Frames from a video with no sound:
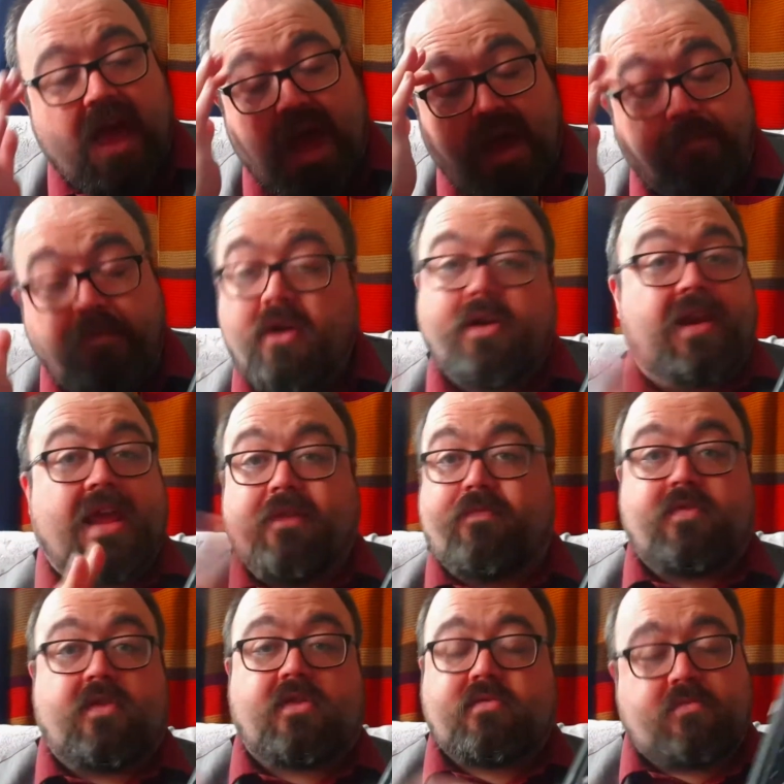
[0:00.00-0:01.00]
I'm not going to give
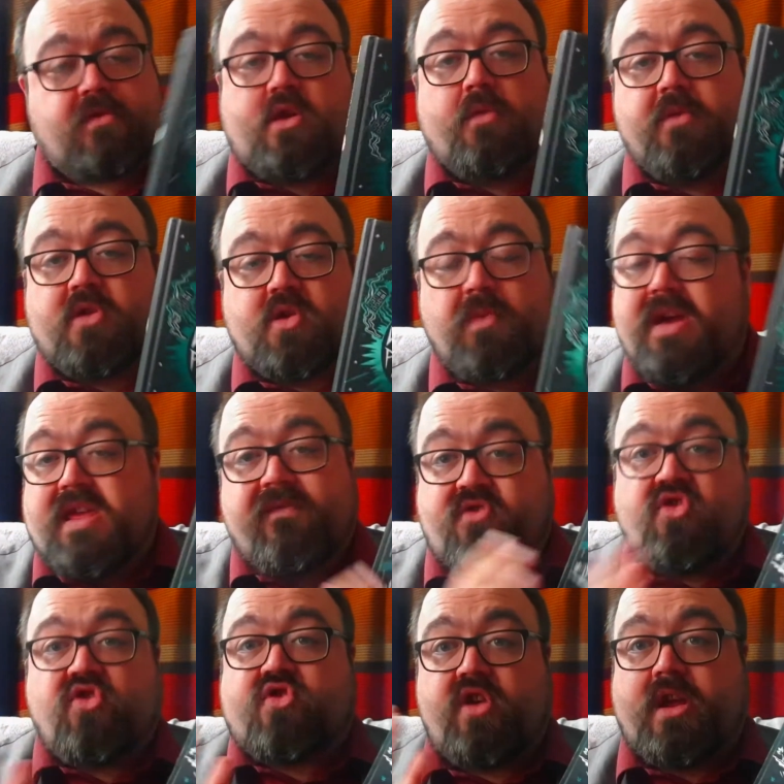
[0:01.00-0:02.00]
too much away. You've
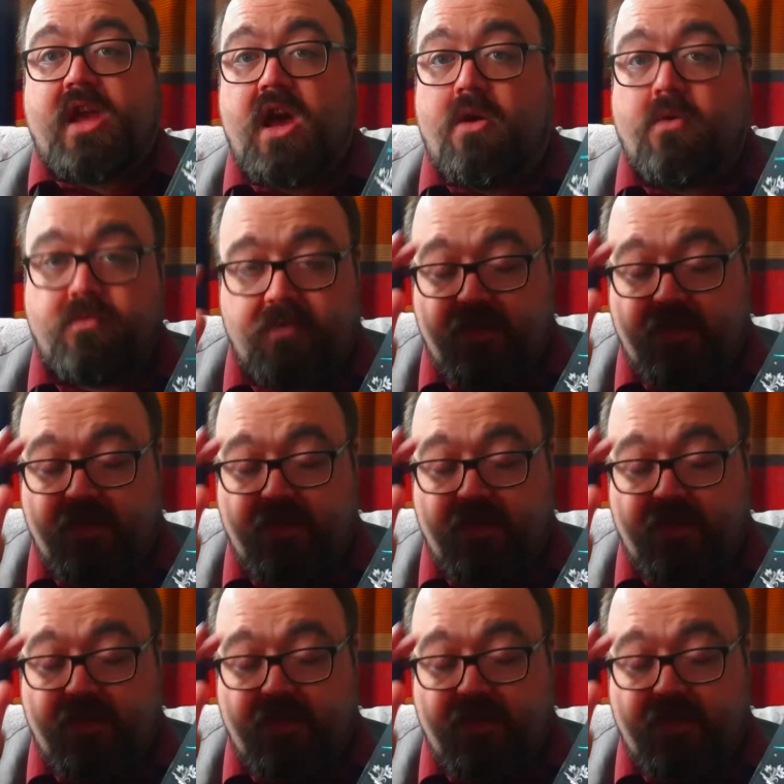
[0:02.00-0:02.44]
just got to go.